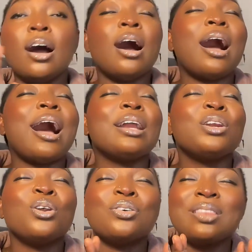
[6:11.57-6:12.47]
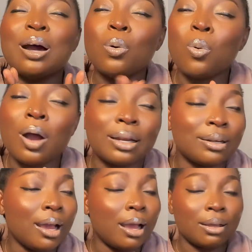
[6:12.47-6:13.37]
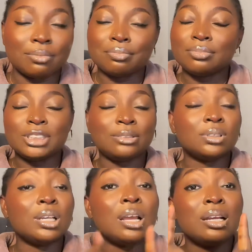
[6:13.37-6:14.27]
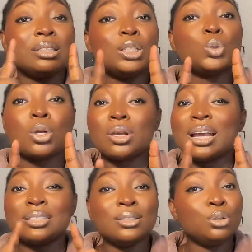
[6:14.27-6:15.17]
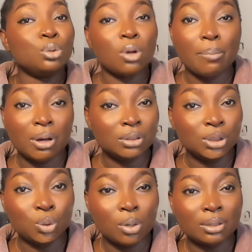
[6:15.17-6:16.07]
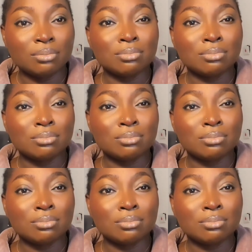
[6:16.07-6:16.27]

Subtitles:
Another one. This one, you guys need to know about this one.